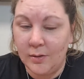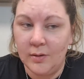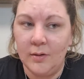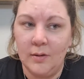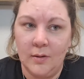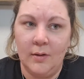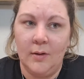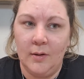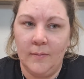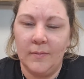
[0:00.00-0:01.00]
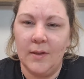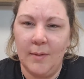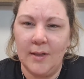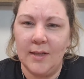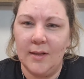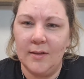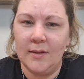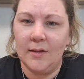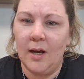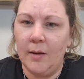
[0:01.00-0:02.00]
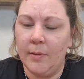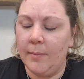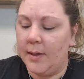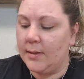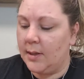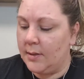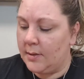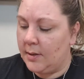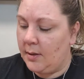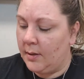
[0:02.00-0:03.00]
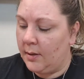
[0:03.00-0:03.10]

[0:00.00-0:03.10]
Does that make sense? I hope that makes sense.